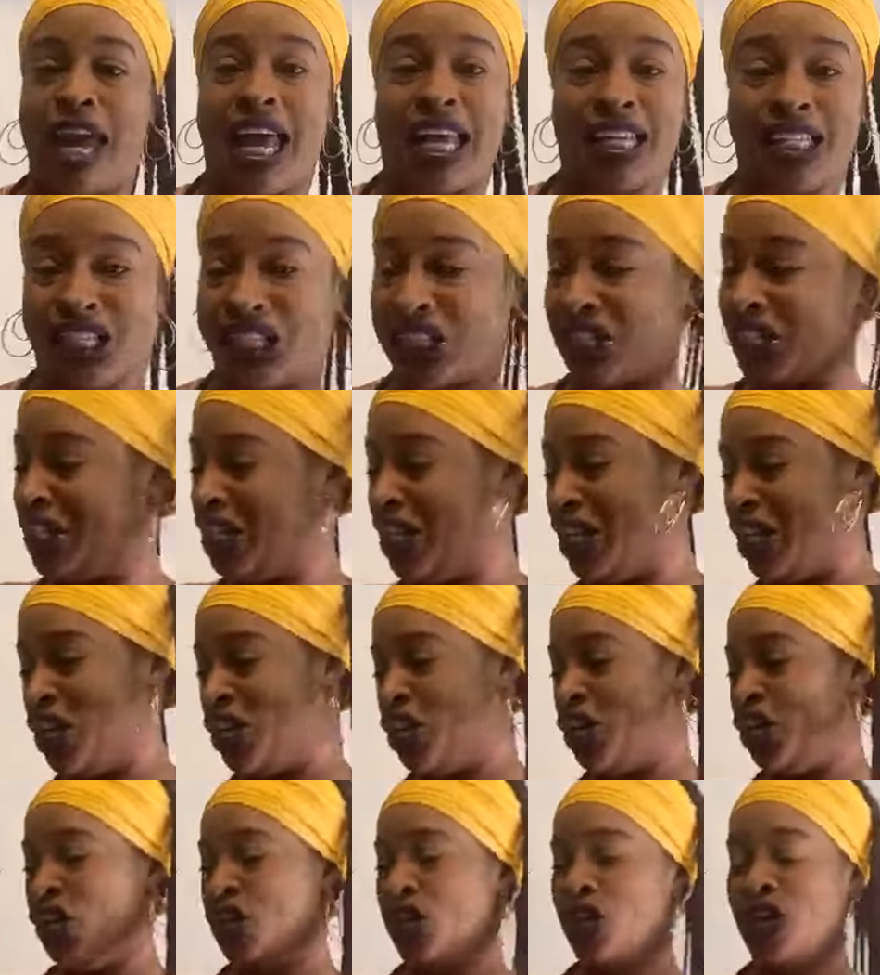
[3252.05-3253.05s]
bitch.
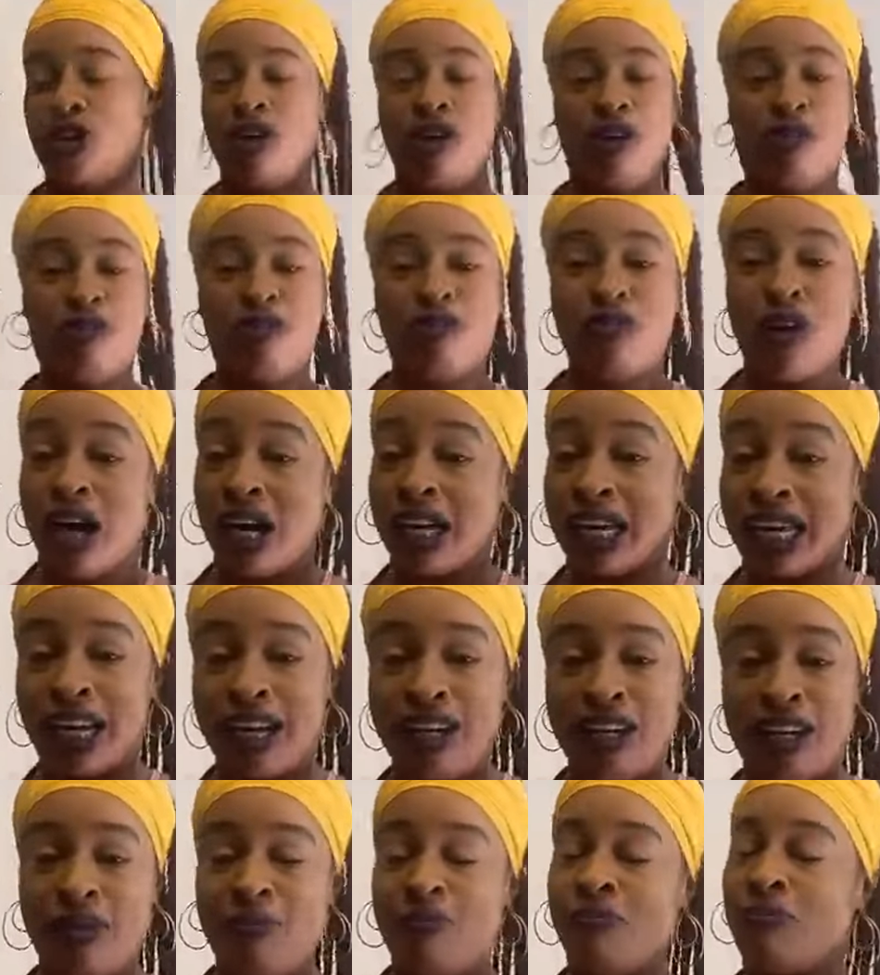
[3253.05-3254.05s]
You'll
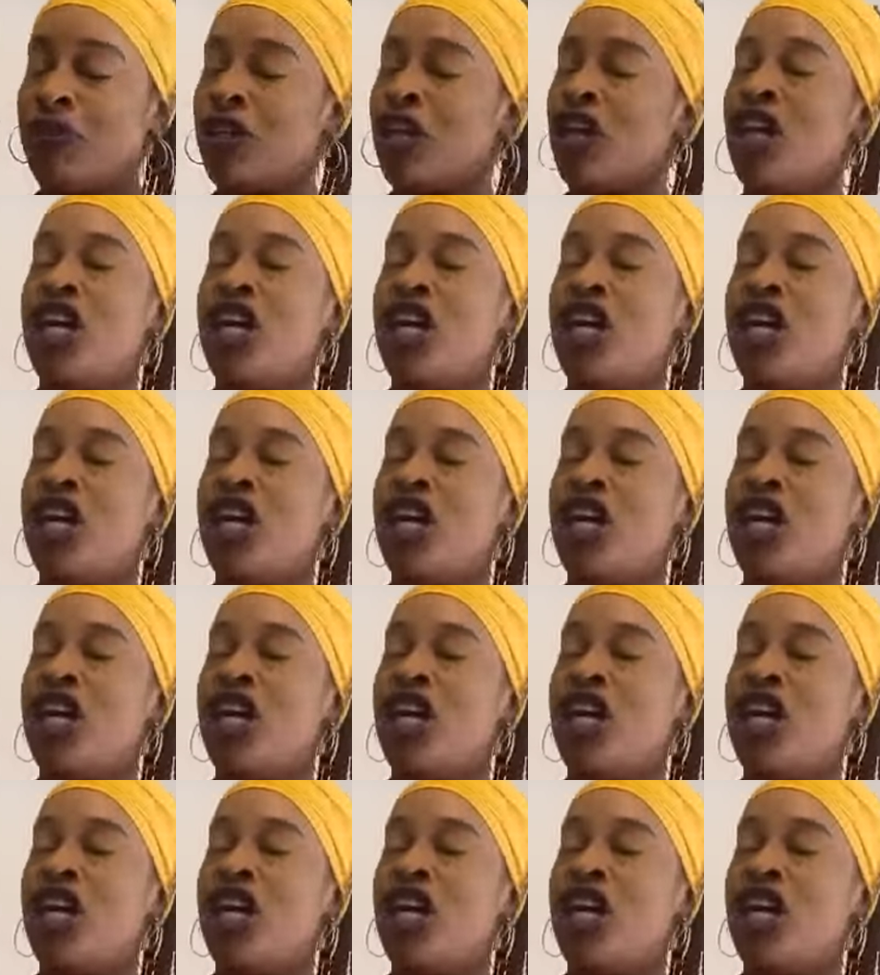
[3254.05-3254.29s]
fucking